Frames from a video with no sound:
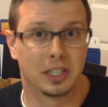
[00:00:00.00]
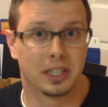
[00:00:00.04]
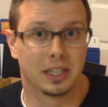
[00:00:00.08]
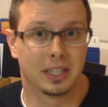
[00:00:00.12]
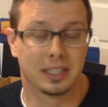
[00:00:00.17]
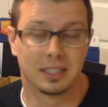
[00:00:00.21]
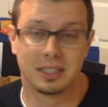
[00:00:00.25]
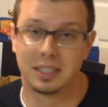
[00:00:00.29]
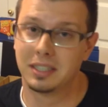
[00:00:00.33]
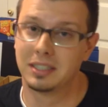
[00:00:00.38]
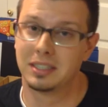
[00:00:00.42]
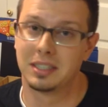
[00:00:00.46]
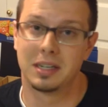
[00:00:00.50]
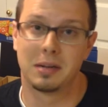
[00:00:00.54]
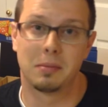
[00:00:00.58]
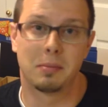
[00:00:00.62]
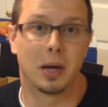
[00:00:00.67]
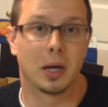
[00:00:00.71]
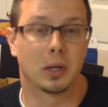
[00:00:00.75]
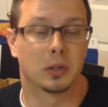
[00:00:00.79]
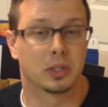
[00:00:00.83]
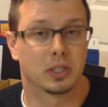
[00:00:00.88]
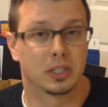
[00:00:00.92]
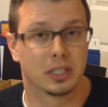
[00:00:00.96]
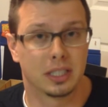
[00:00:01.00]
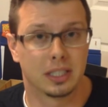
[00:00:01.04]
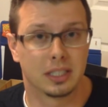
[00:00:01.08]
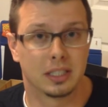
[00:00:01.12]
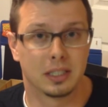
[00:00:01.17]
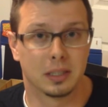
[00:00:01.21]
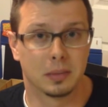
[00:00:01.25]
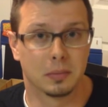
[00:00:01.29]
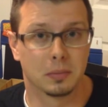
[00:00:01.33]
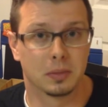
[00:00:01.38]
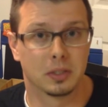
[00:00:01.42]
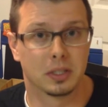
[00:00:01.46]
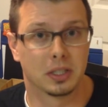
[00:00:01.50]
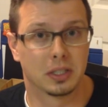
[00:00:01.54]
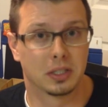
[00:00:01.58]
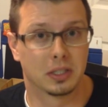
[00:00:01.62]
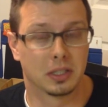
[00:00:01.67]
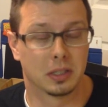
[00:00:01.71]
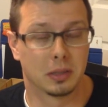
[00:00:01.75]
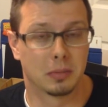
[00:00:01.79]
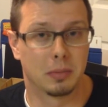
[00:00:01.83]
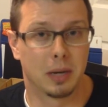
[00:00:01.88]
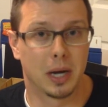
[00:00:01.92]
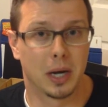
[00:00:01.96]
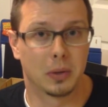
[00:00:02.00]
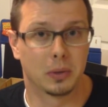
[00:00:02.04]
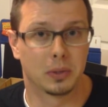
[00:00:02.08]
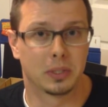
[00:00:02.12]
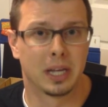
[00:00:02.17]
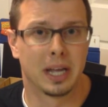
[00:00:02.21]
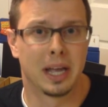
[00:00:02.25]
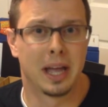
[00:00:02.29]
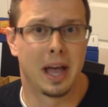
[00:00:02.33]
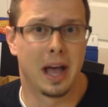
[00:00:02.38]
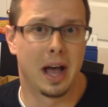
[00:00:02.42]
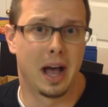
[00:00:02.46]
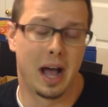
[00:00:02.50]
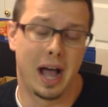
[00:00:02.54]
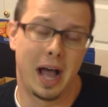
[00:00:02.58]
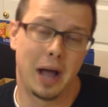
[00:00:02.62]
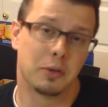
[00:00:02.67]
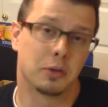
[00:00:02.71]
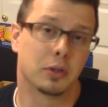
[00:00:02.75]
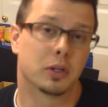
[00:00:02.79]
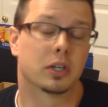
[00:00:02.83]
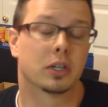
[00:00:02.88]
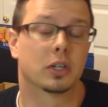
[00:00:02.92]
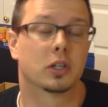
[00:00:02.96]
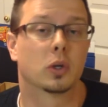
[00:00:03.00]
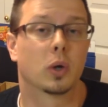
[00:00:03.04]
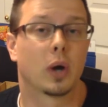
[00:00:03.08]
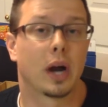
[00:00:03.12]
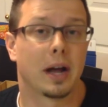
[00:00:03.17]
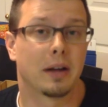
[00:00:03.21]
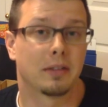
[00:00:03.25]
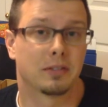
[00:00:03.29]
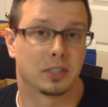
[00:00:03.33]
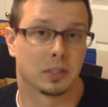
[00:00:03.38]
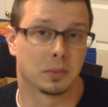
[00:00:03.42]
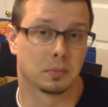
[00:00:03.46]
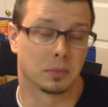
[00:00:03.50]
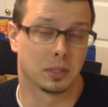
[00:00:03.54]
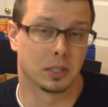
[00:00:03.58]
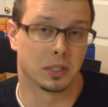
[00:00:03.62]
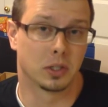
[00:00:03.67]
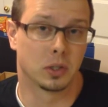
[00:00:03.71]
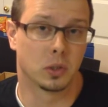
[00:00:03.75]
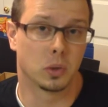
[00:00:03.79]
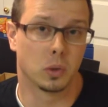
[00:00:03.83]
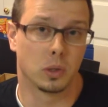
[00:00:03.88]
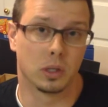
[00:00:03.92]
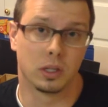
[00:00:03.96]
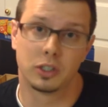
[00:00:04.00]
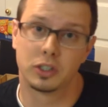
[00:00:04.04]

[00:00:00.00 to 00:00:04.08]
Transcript: This isn't about systems, this is about how you could craft something cool.